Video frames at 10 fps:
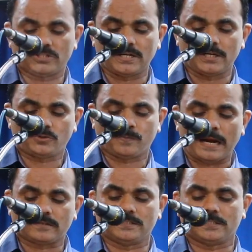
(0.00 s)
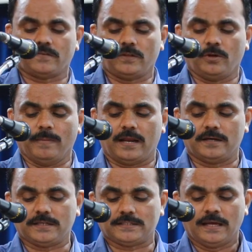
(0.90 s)
research practices of the
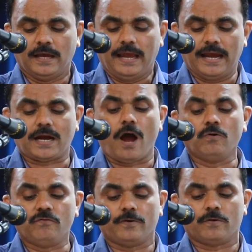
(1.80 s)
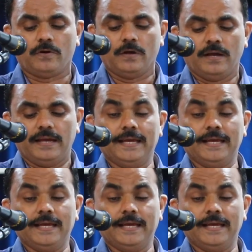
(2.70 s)
humanities account for